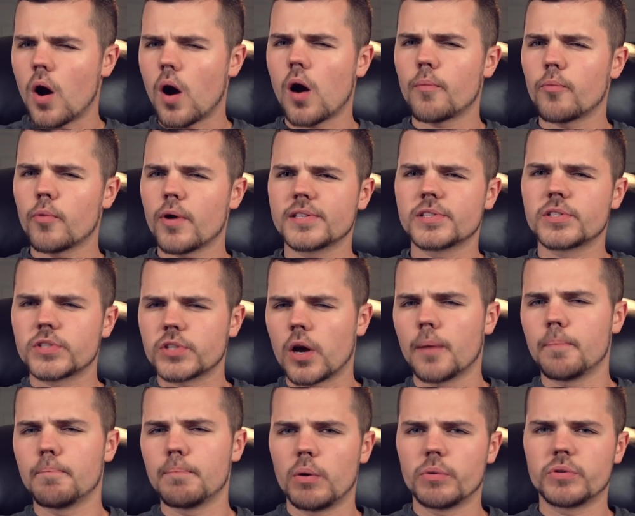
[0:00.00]
armrests
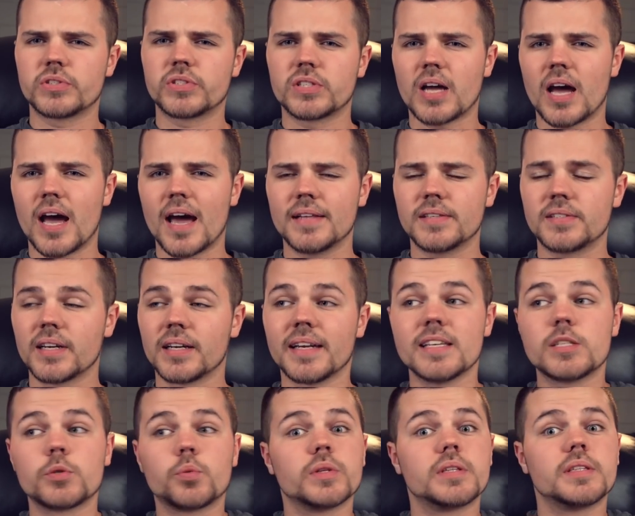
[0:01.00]
on both sides, at
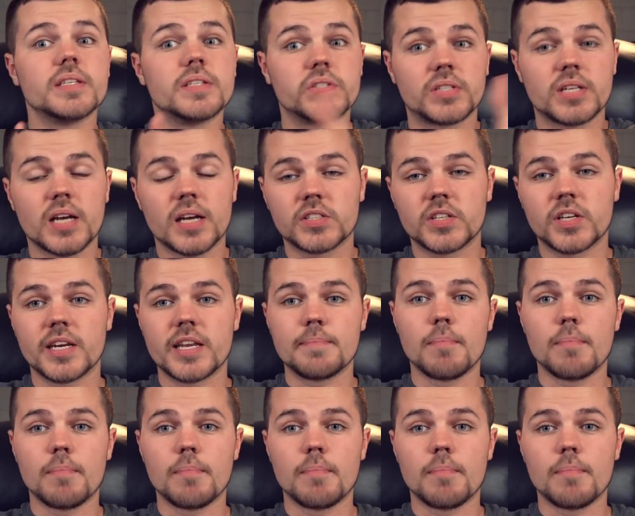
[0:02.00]
least with these Tuscany